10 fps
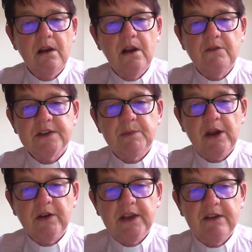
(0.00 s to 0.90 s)
Love is
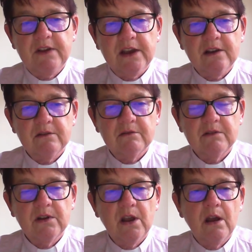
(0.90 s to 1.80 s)
about giving,
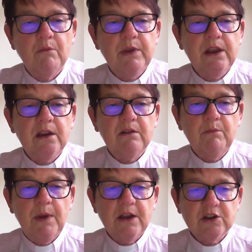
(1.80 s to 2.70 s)
being
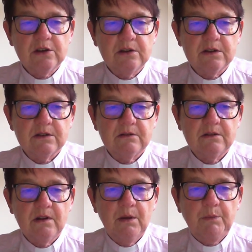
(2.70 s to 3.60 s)
compassionate,
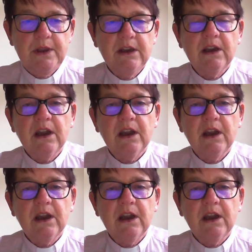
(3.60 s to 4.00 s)
being